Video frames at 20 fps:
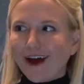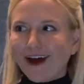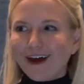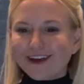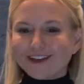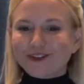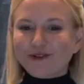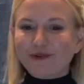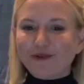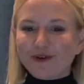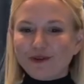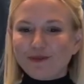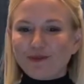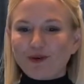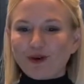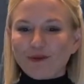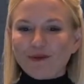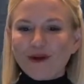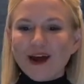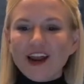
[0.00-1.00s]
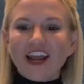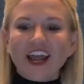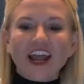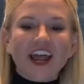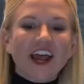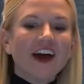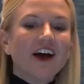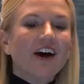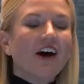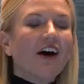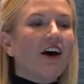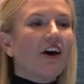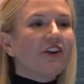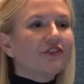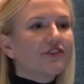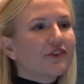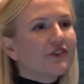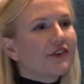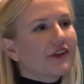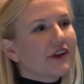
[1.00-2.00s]
ask for more money.
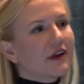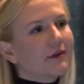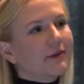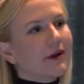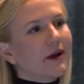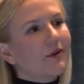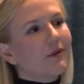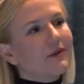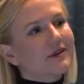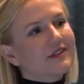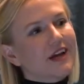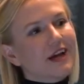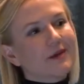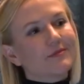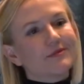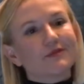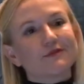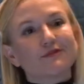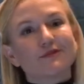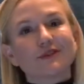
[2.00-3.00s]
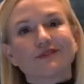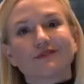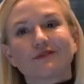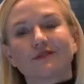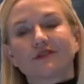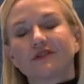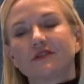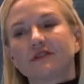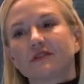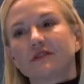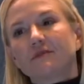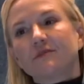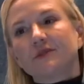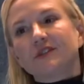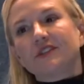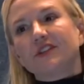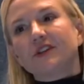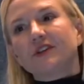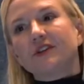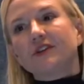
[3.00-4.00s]
Also think about what types of resources and
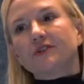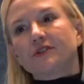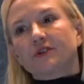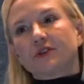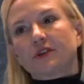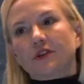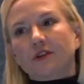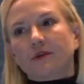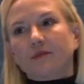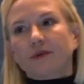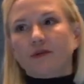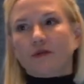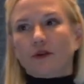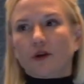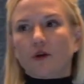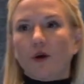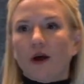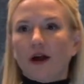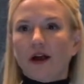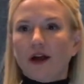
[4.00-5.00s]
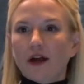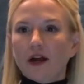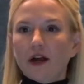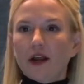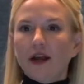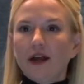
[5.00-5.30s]
materials are going to be required.